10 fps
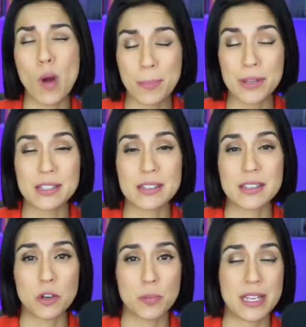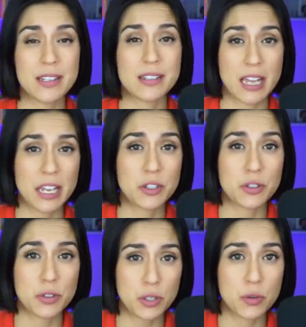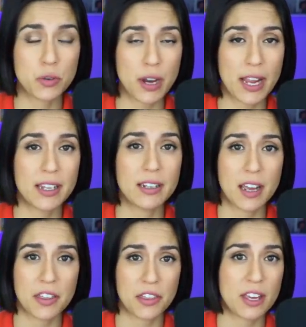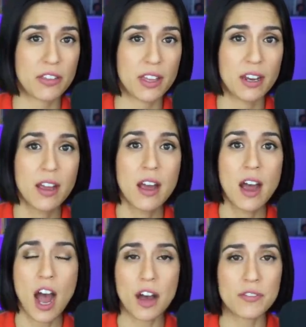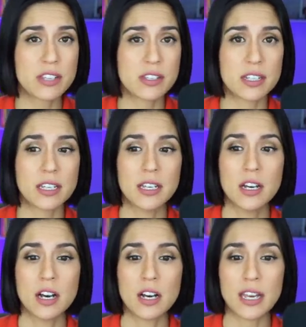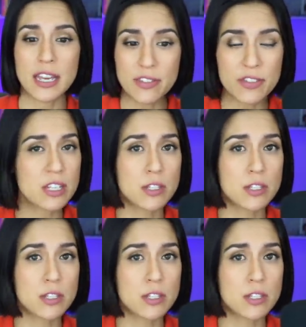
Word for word: of weapons that are being sent to Ukraine. And I think that obviously in